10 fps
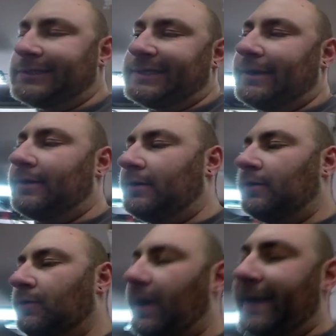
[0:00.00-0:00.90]

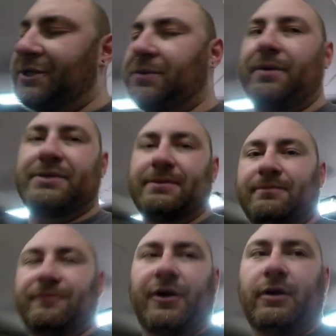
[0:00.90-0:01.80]
so I just went with
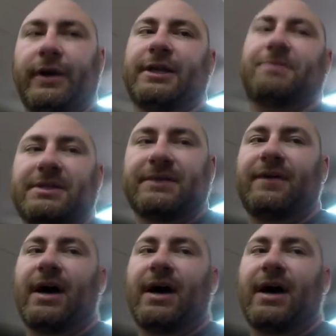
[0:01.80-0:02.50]
some fairly inexpensive